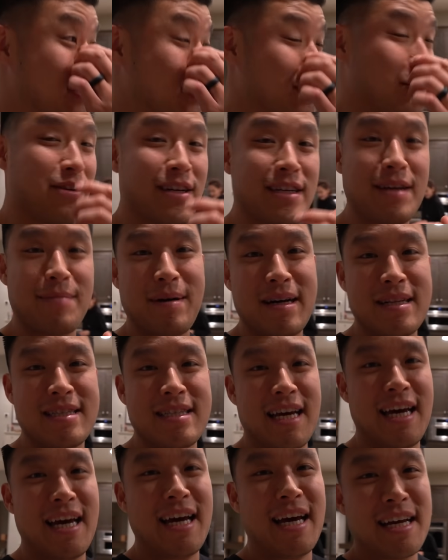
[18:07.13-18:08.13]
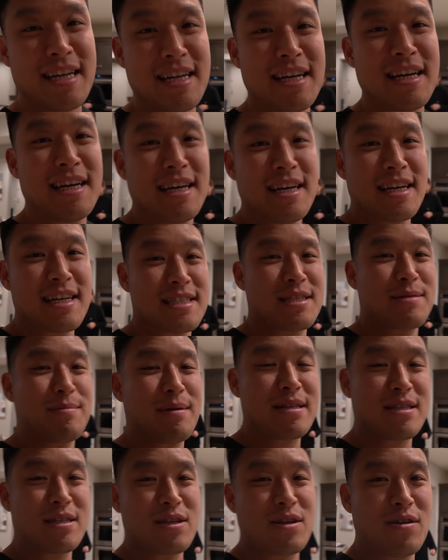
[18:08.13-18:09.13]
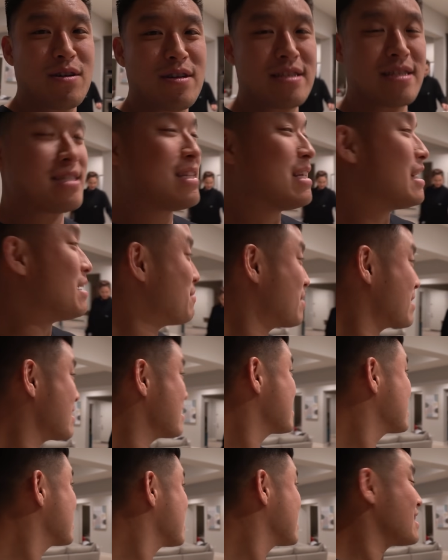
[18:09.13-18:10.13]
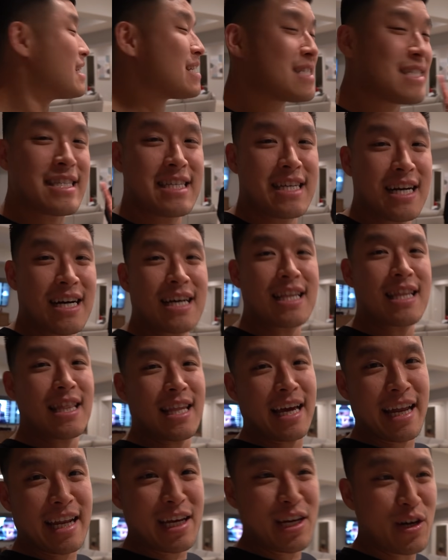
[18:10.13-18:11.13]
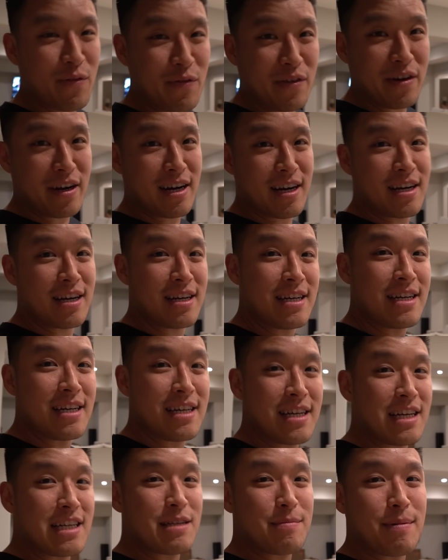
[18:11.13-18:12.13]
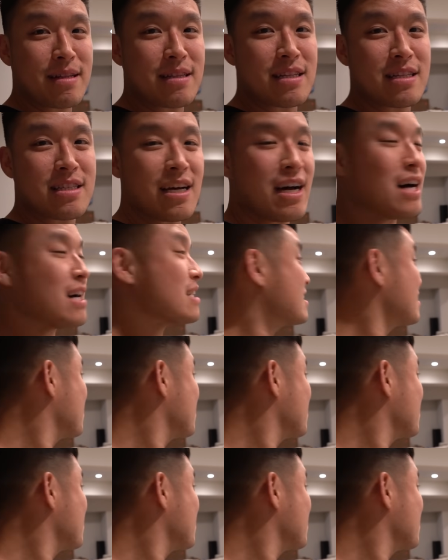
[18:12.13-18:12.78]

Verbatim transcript: the story about to end. It's about to go to sleep because this young lady over here is about to talk